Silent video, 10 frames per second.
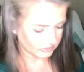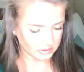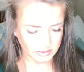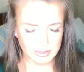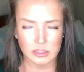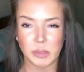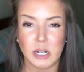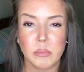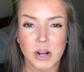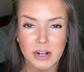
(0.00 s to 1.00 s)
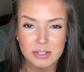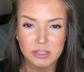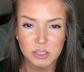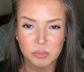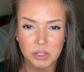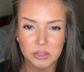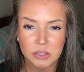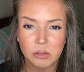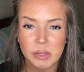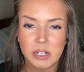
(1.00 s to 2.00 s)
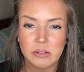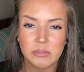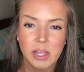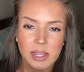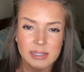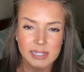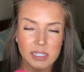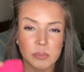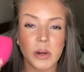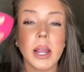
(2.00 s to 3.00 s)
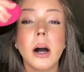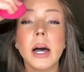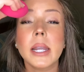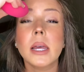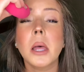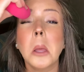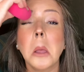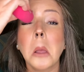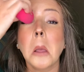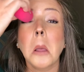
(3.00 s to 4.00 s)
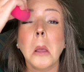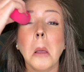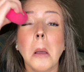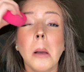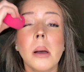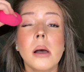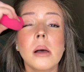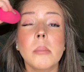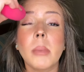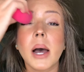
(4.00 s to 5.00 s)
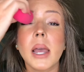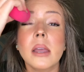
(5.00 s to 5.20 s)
the least amount of product, so just put a little bit of Stay Spray on my